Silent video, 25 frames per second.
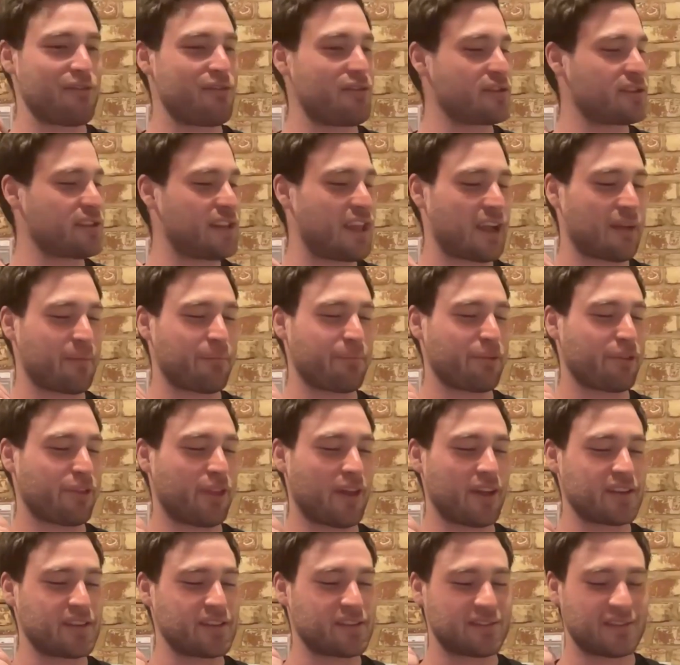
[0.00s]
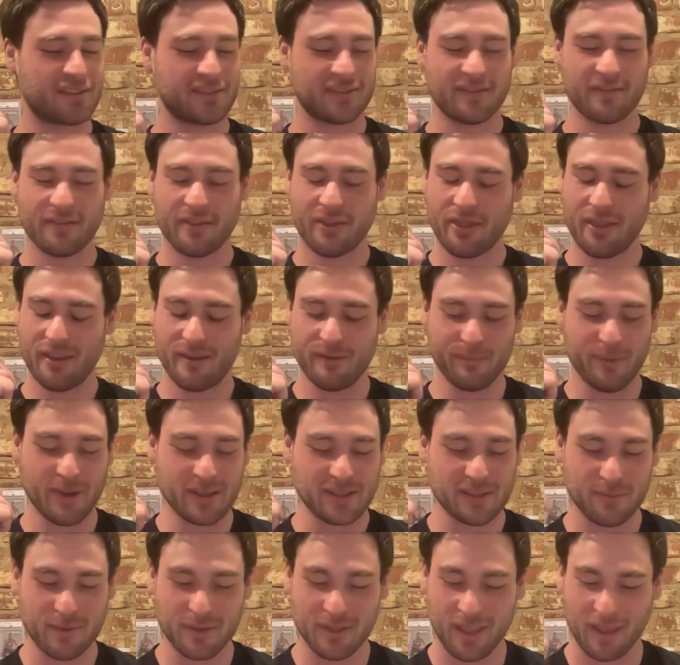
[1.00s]
it was like it must
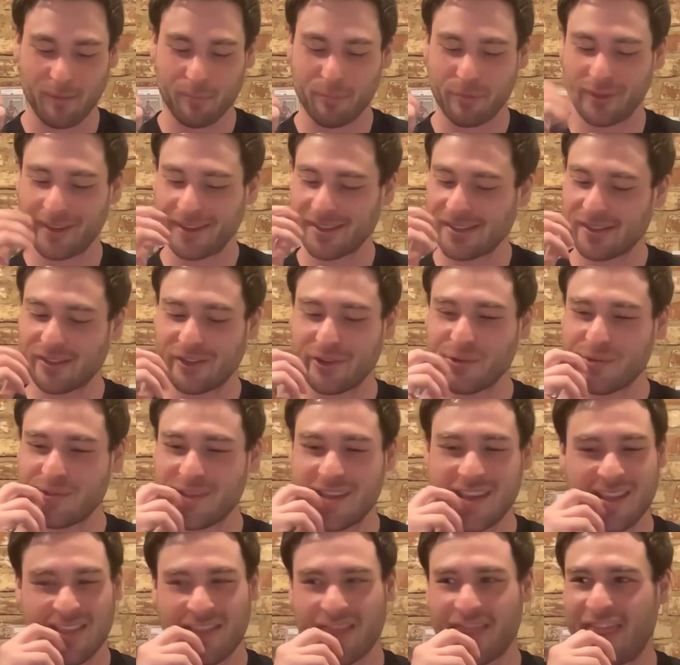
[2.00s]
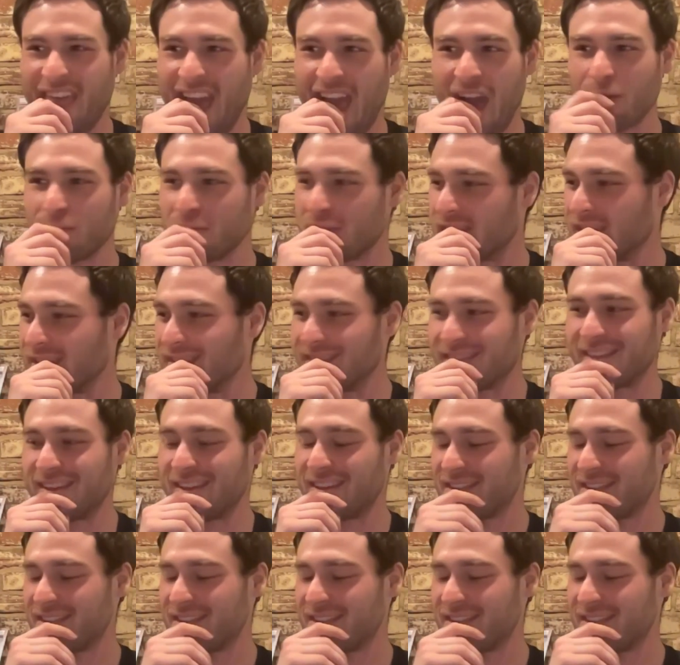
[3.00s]
have been like plus 13,000.